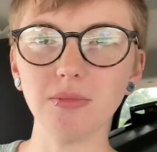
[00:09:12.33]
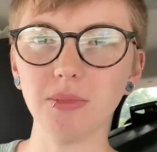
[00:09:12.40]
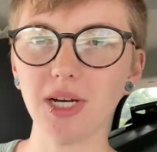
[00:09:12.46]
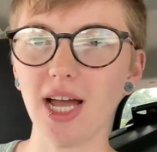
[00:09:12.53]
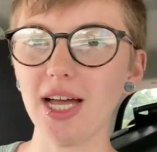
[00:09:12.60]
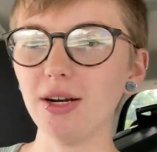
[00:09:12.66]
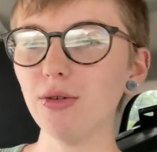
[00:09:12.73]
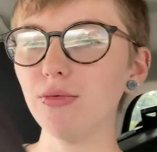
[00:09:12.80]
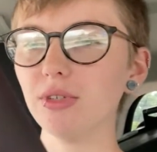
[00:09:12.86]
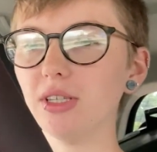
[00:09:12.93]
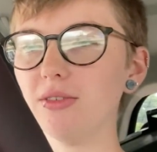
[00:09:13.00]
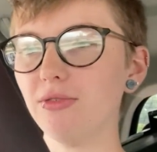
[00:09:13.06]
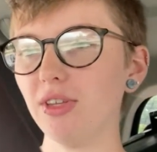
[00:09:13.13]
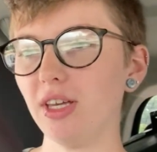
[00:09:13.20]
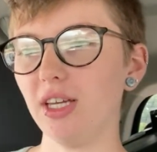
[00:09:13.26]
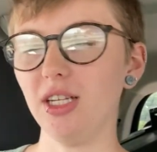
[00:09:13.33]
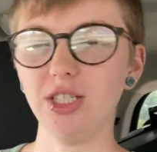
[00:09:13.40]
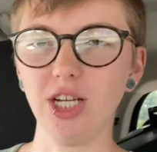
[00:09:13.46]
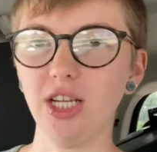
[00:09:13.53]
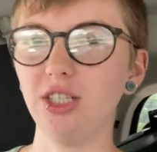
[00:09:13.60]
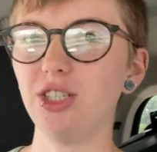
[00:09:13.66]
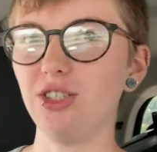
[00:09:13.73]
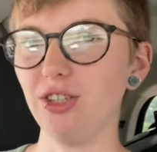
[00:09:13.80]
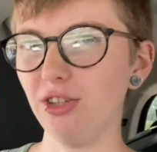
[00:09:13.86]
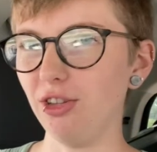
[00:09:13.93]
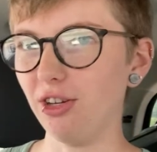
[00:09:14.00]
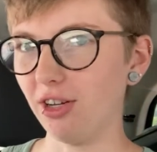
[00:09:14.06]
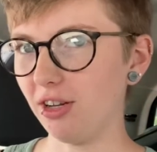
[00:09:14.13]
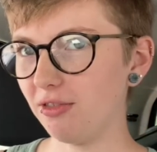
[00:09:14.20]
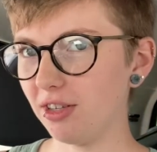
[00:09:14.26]
but I don't really feel like it changed the
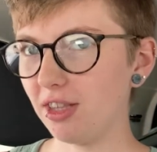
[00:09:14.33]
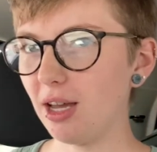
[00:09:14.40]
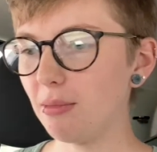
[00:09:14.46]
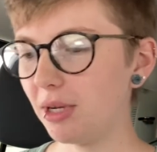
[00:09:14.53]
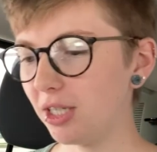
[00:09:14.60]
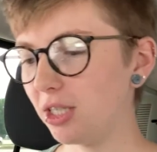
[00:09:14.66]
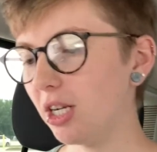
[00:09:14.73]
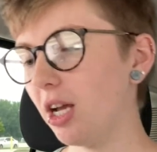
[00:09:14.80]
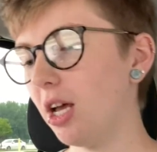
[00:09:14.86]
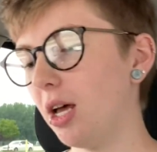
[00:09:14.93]
look of it that much,